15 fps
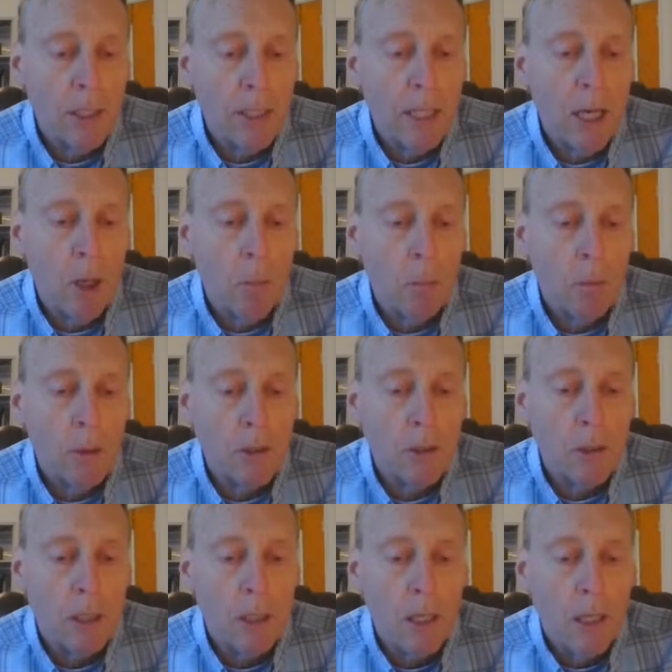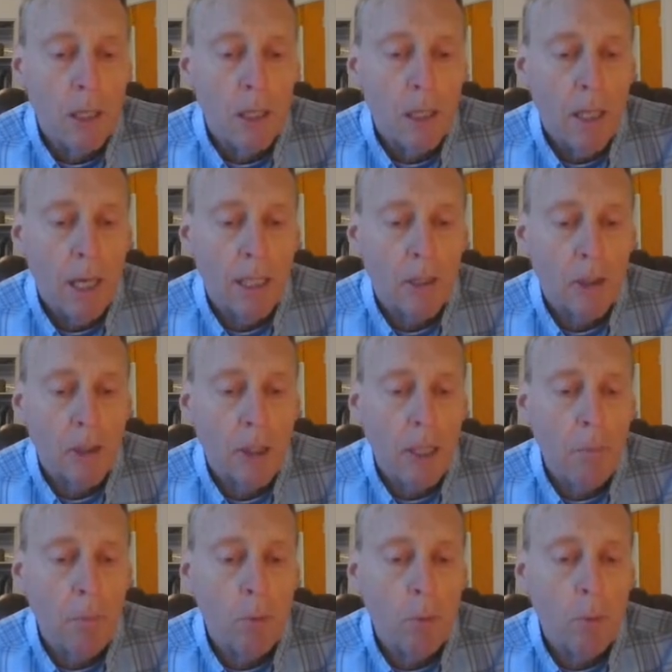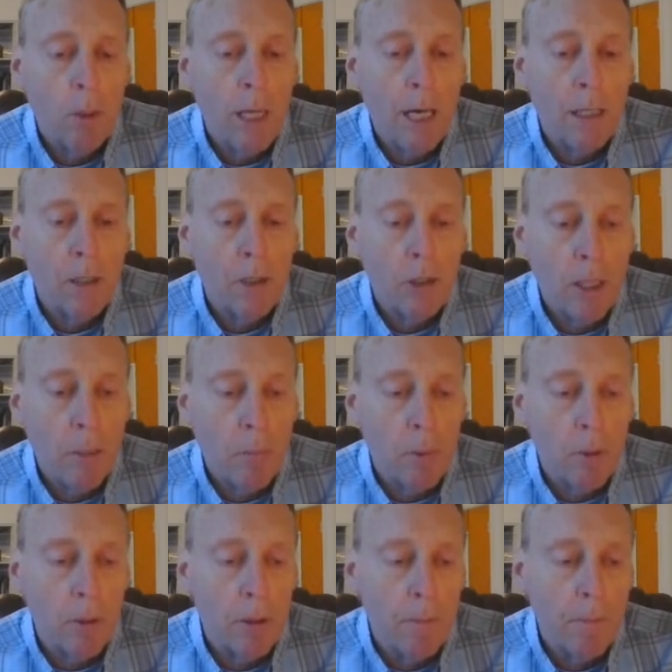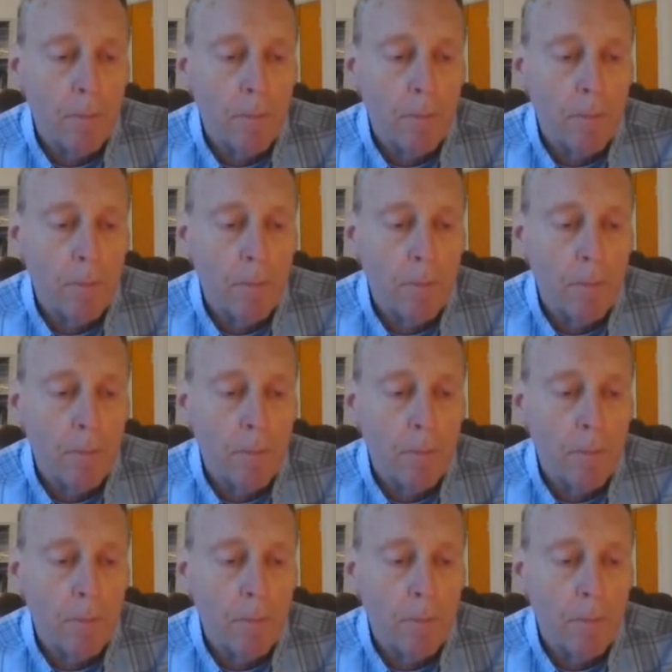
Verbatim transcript: and helpless like sheep without a shepherd.